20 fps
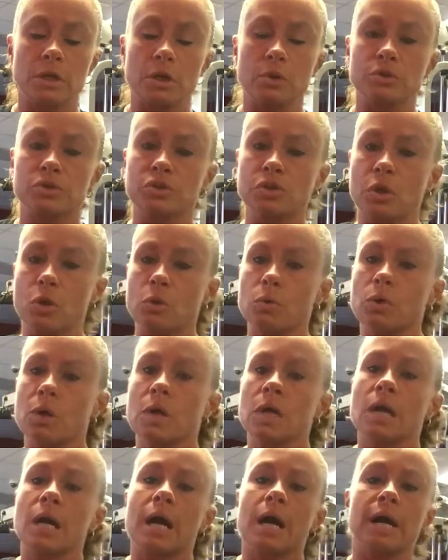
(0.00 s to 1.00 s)
So
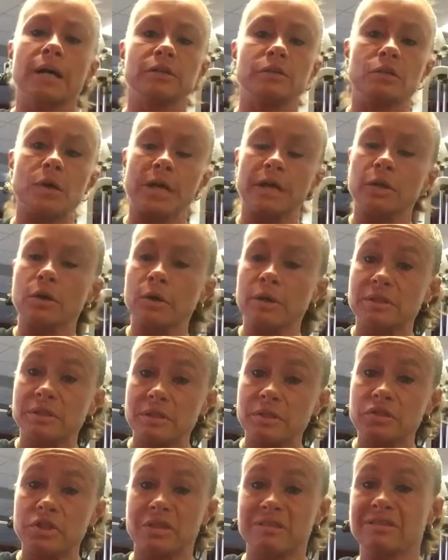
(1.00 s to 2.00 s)
I
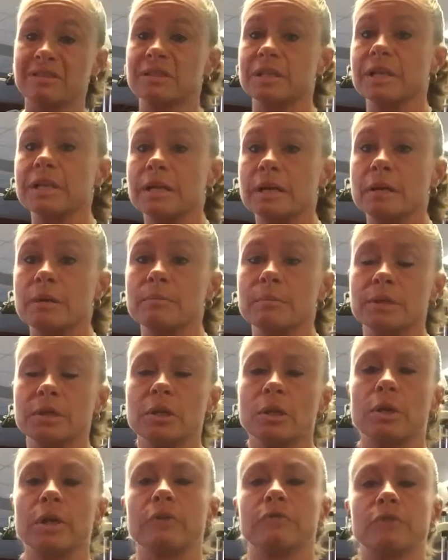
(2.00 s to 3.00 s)
suggested to him,
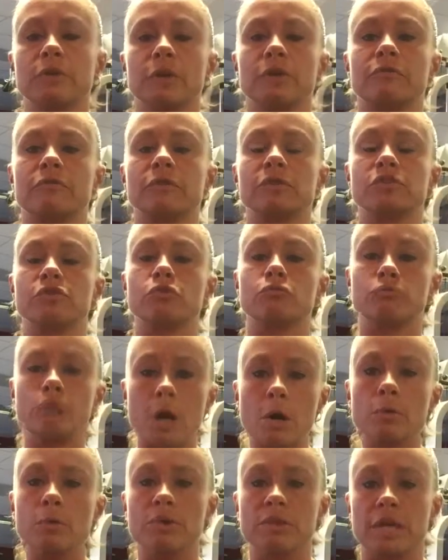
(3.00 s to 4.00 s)
if it's the
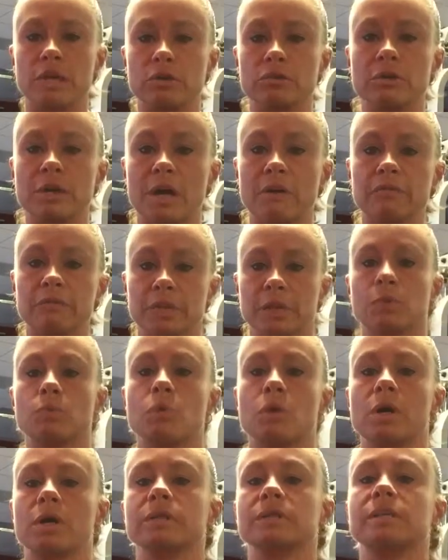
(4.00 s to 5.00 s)
rower that you definitely
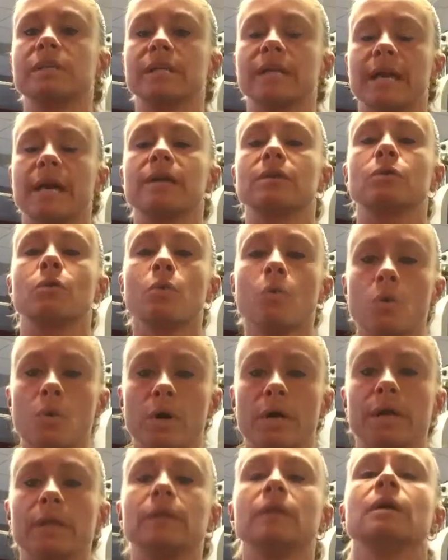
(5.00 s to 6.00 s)
want to get
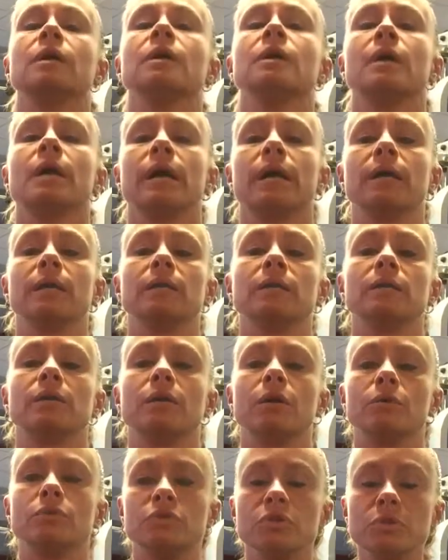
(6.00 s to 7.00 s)
on and
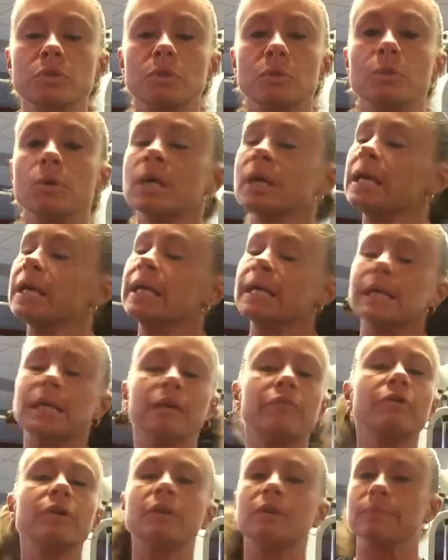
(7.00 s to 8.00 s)
do,
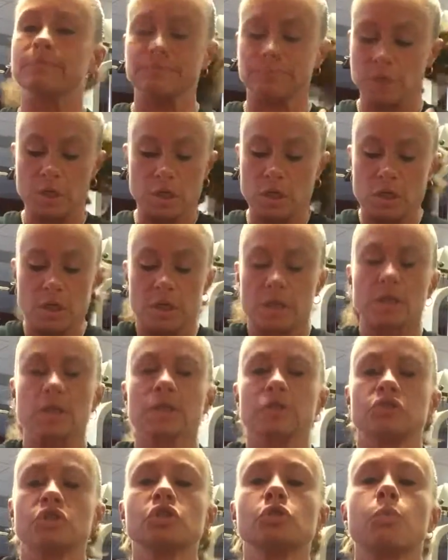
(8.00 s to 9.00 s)
even
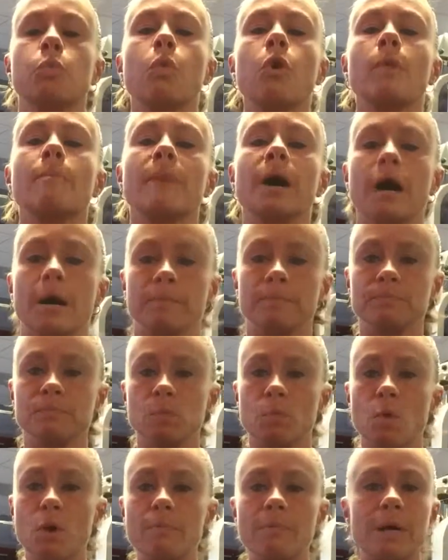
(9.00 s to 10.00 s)
just warm up
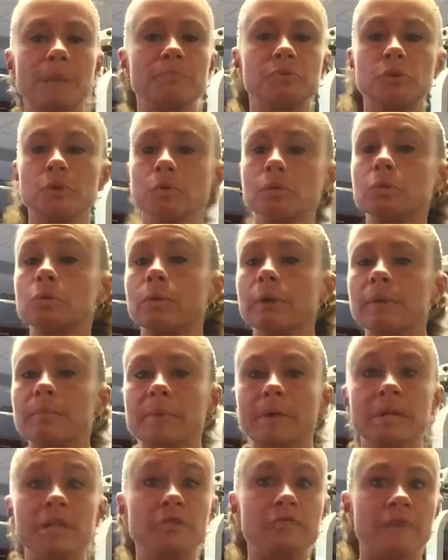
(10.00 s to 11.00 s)
2-3
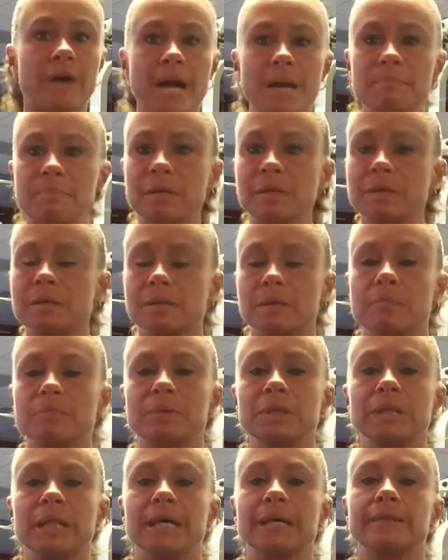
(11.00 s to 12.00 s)
minutes, 5 minutes,
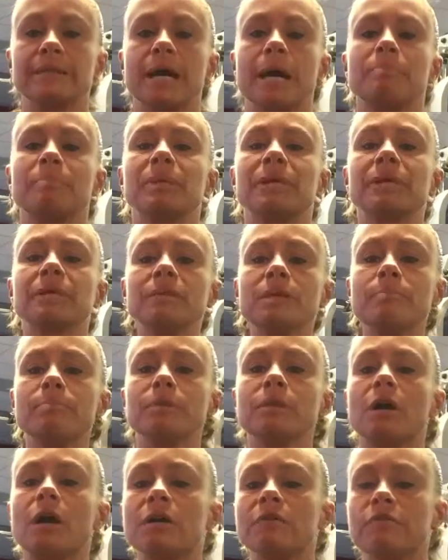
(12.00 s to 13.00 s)
something like that, but get the
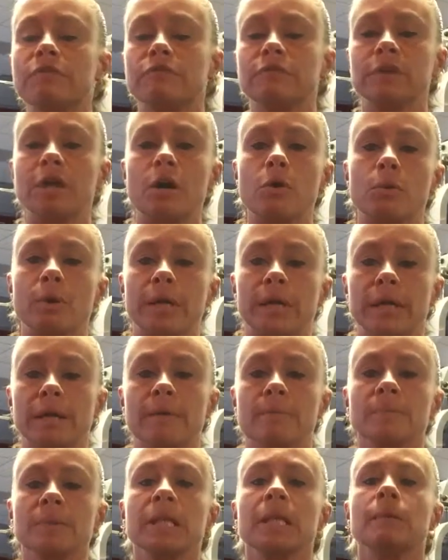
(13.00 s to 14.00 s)
blood flowing
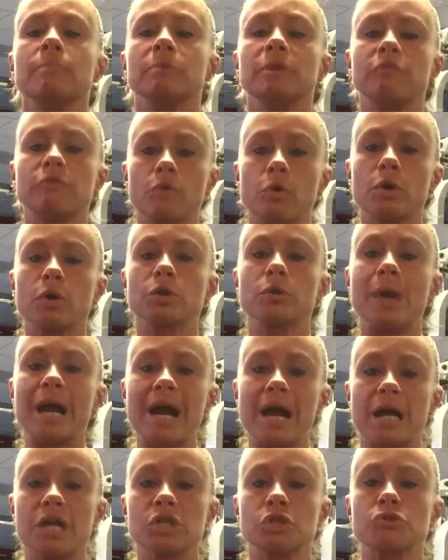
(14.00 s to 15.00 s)
before you
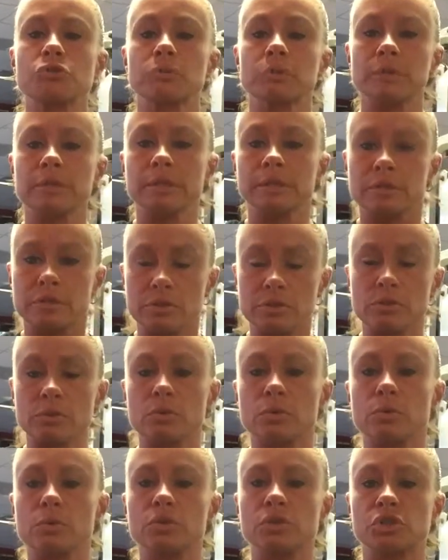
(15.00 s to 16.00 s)
actually
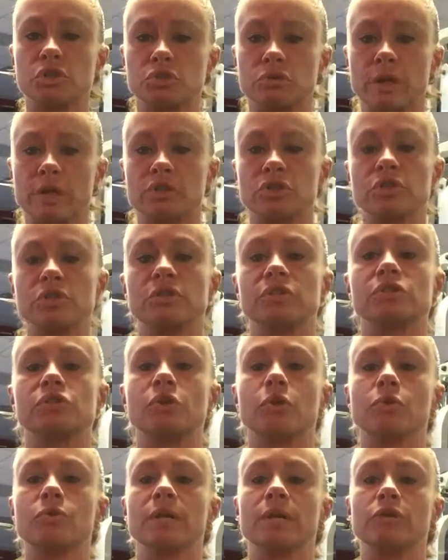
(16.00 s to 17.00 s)
do stretches,
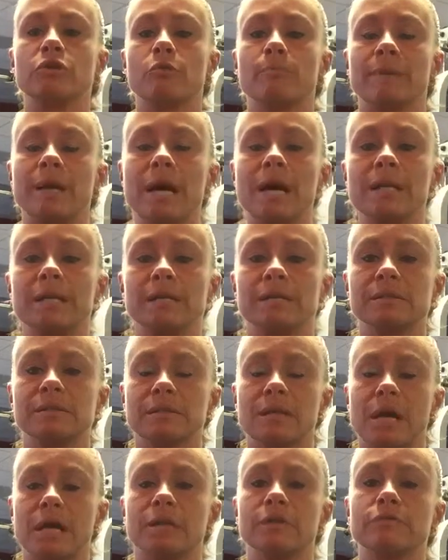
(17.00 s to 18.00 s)
so that your body is
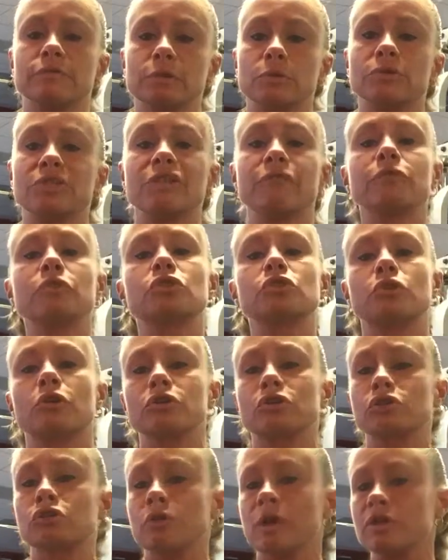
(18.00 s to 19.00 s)
kind of loose. If you
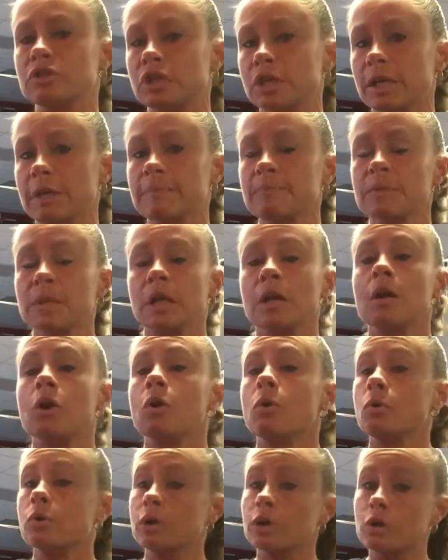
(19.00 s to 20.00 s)
start stretching
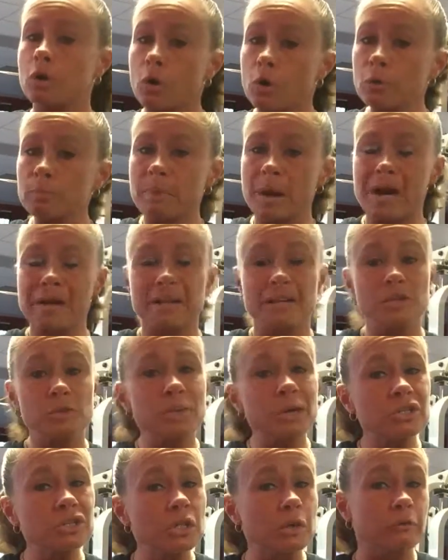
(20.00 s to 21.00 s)
on a cold body,
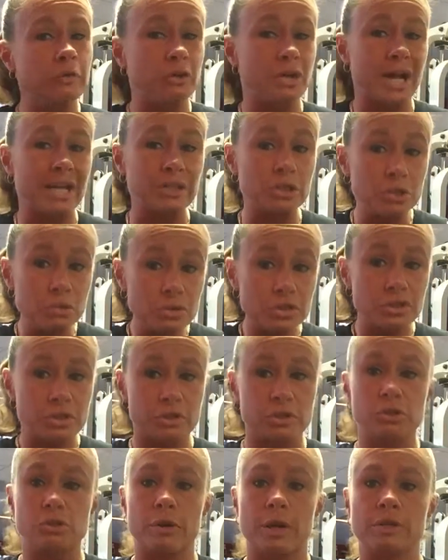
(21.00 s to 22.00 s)
especially if you're not used to
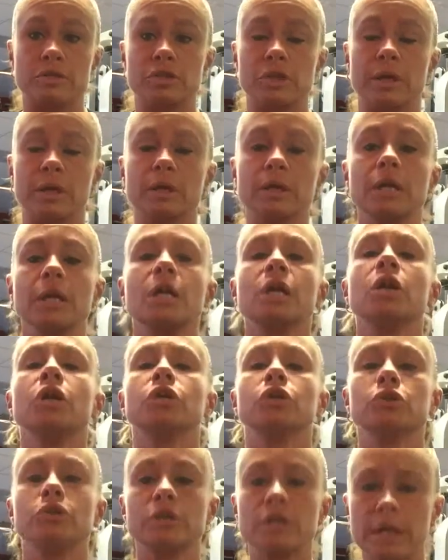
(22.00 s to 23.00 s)
stretching,
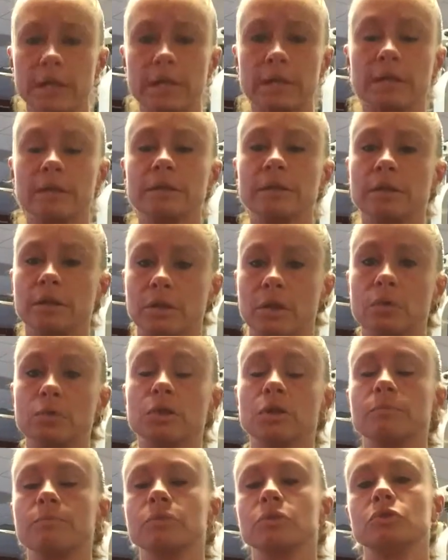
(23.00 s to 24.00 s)
you're gonna
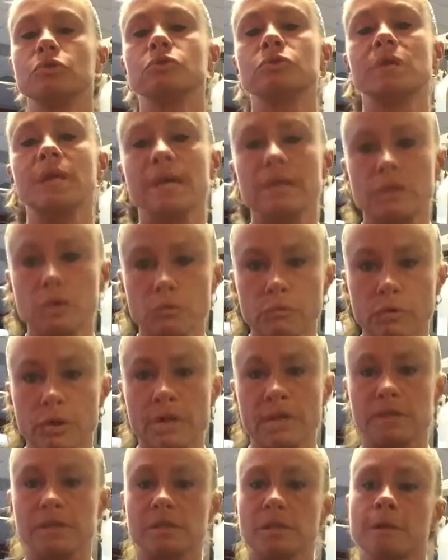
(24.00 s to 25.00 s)
take the
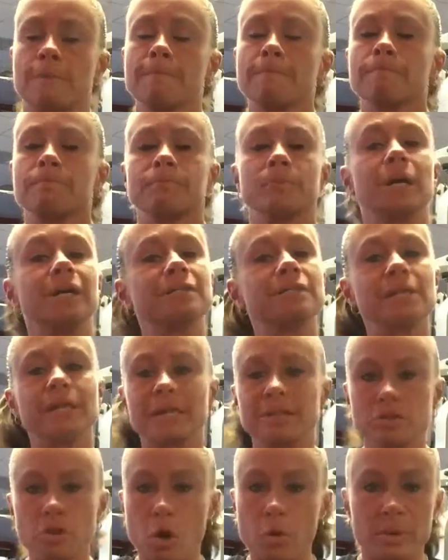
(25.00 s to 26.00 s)
risk, not
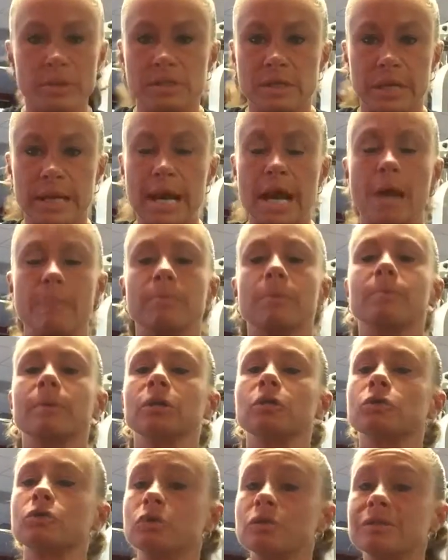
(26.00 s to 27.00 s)
saying it's always gonna happen,
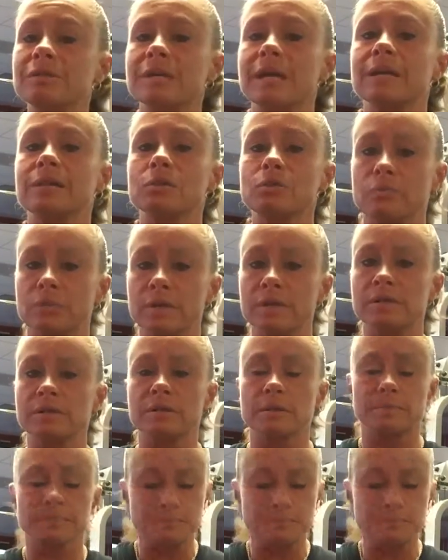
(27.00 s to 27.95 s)
but you could take the risk